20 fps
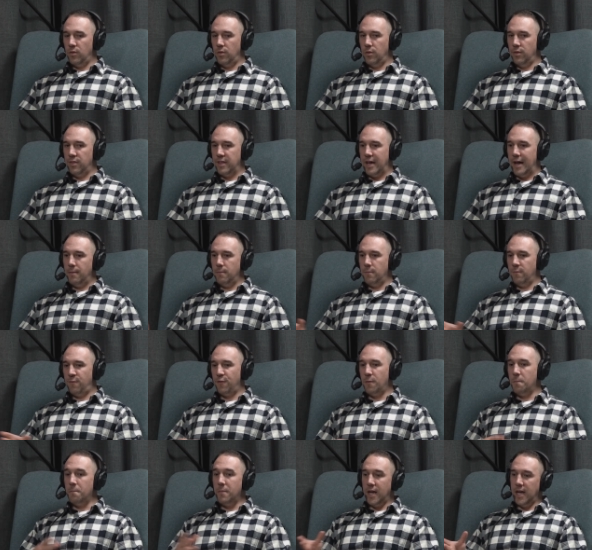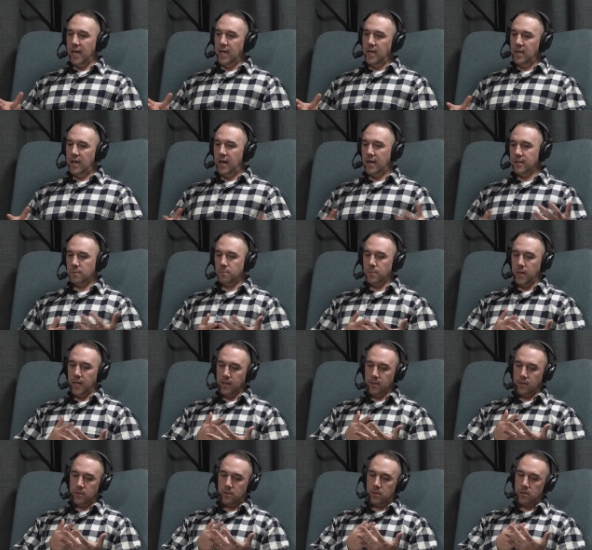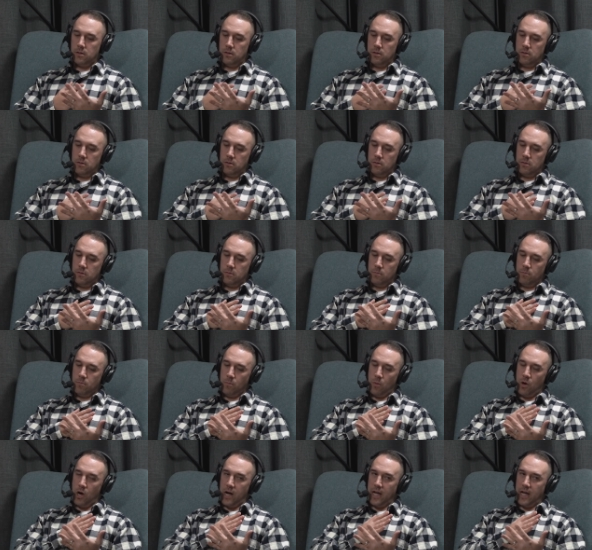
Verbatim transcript: that for me has meant my